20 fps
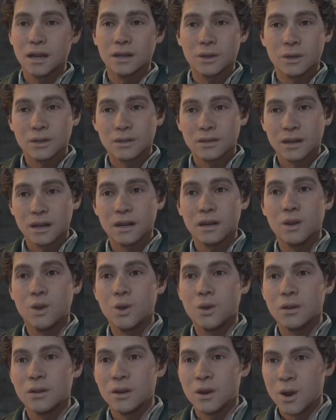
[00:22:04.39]
I trusted
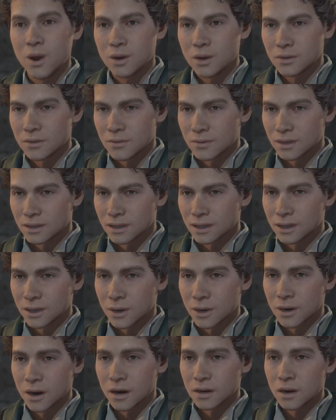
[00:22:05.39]
you with knowledge of the
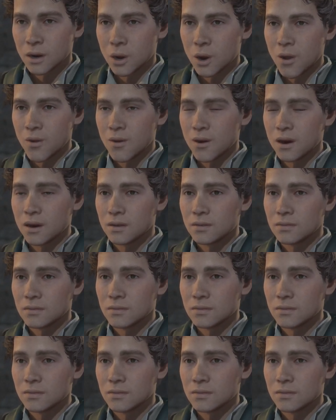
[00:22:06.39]
secret Undercroft.